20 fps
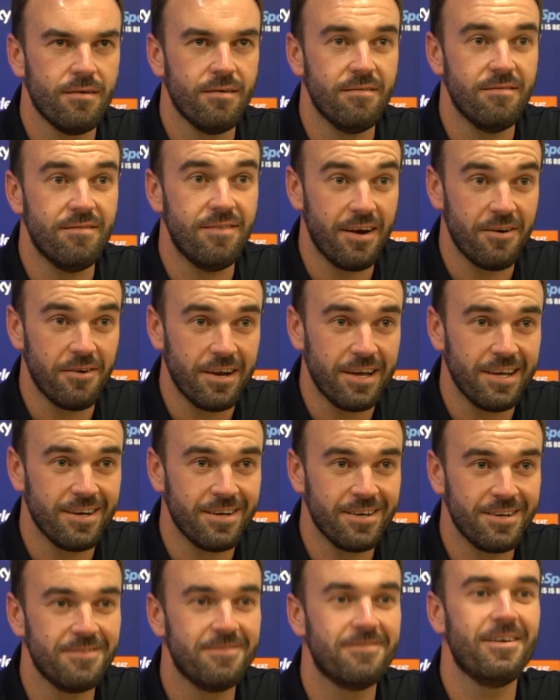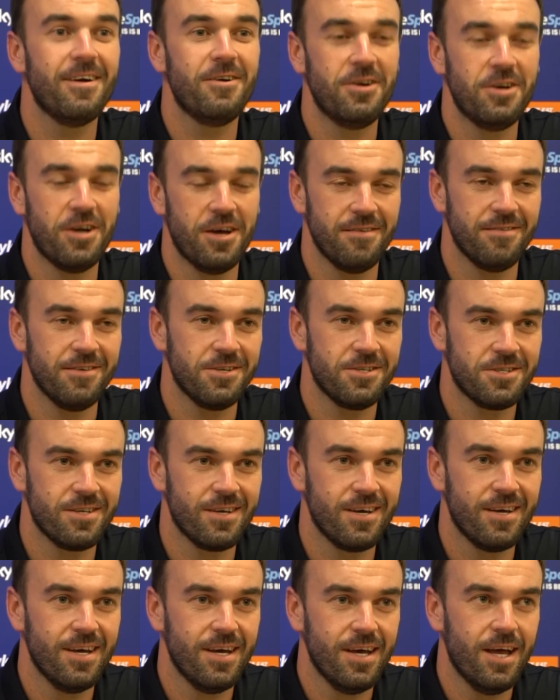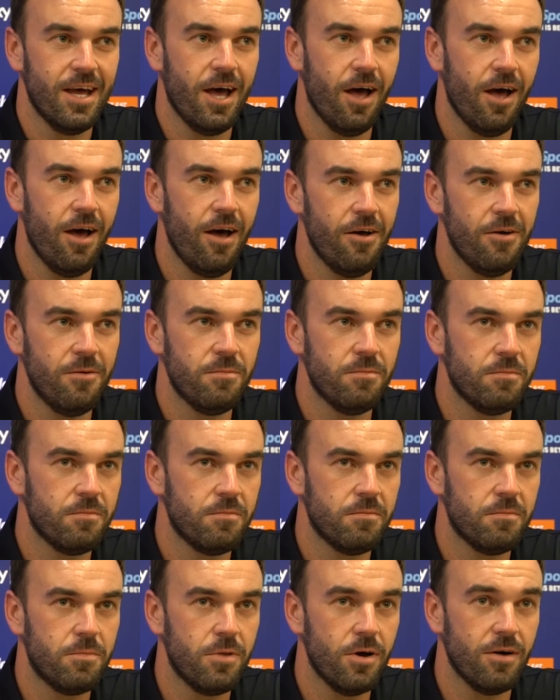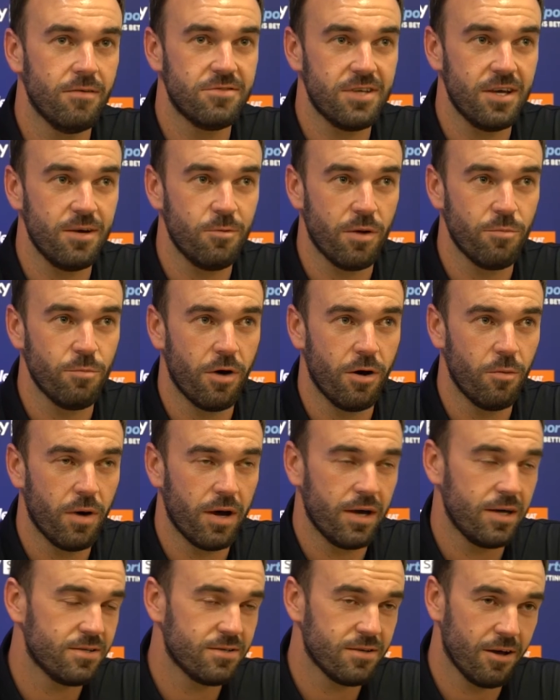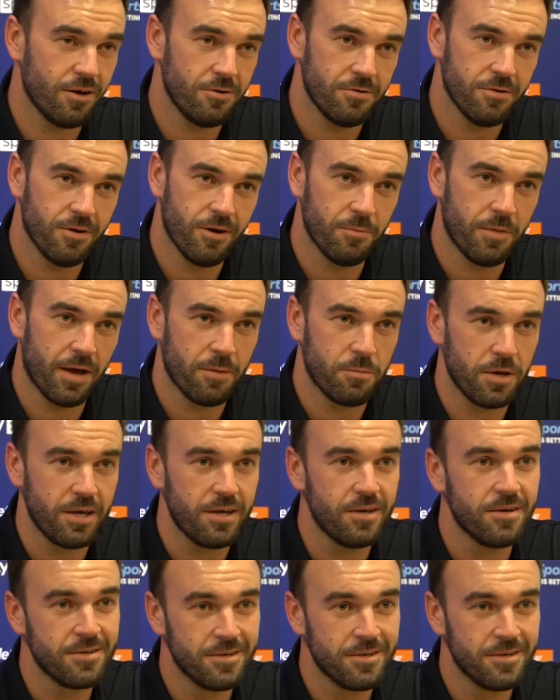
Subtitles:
Very, very nervous. But obviously it went my way, so I'm happy.